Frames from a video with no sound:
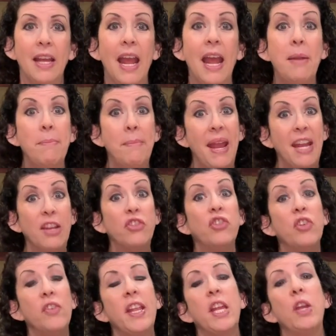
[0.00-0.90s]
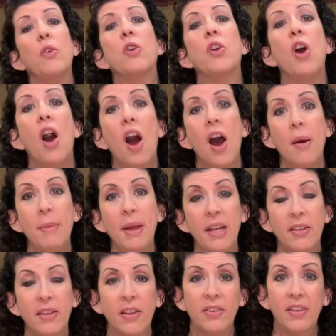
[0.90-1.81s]
And make sure that you
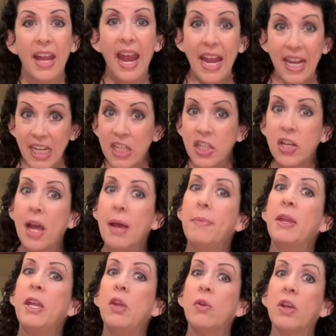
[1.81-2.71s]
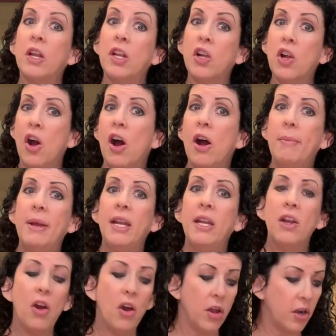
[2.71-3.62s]
comment, because anytime that you can
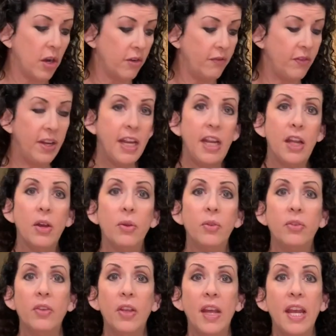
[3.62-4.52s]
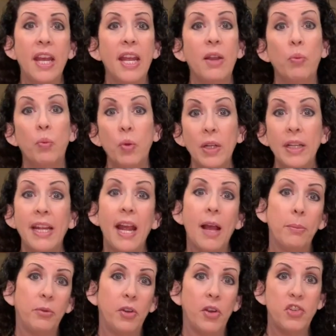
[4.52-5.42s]
comment on our videos, it really
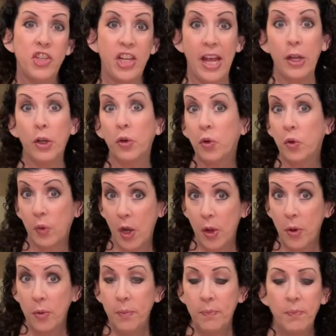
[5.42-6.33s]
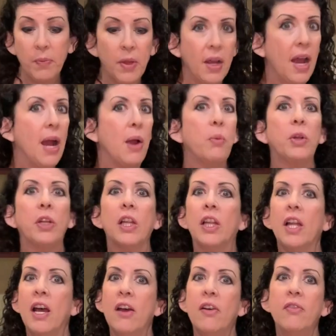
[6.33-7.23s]
helps our channel grow. I would
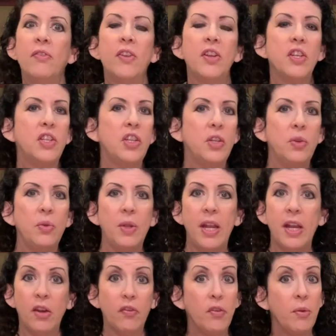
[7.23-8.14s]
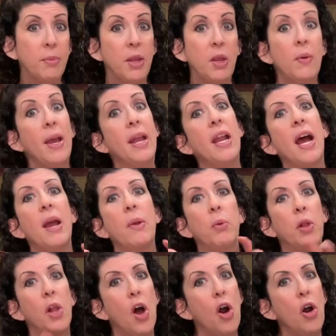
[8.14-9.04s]
love to hear from you, and I
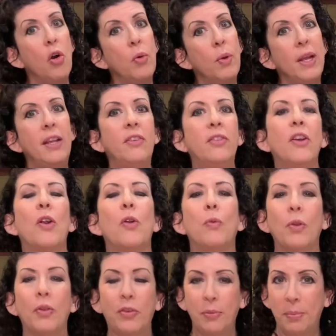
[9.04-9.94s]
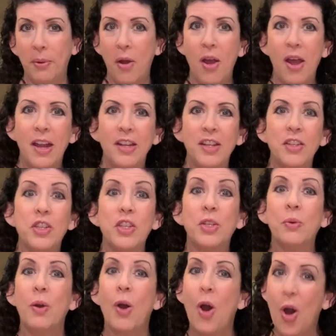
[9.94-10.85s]
will always respond
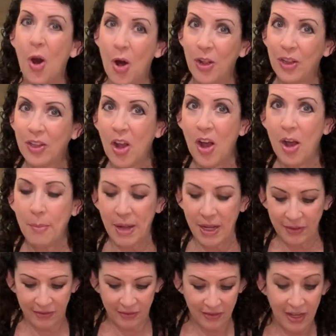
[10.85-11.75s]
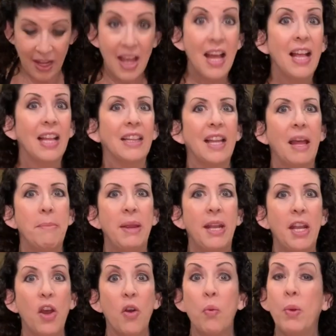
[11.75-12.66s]
to all comments. Let me
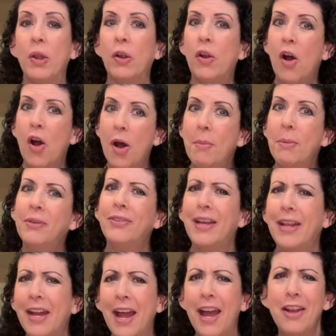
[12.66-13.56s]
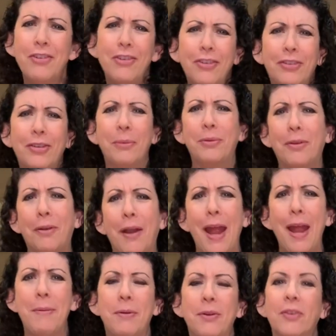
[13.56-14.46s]
know. We are almost at 100
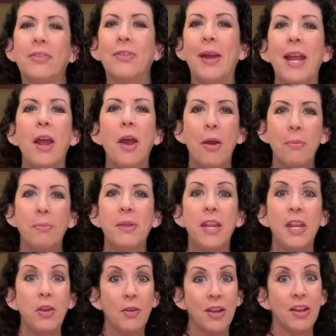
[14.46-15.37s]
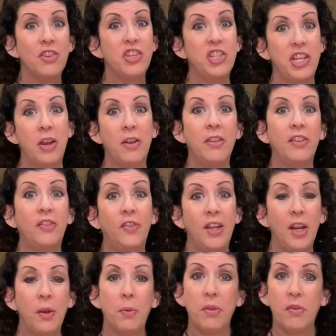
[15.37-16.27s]
subscribers, so I hope that you can share this
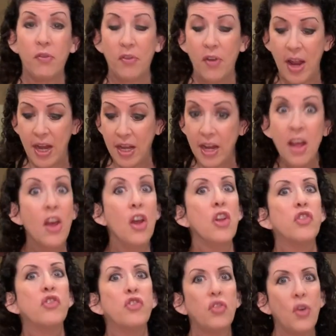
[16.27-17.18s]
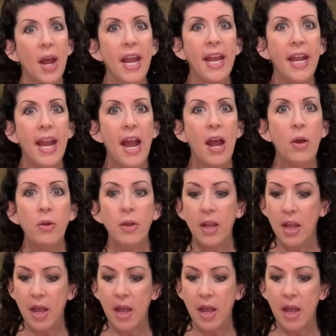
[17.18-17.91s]
video with a friend. Try it out.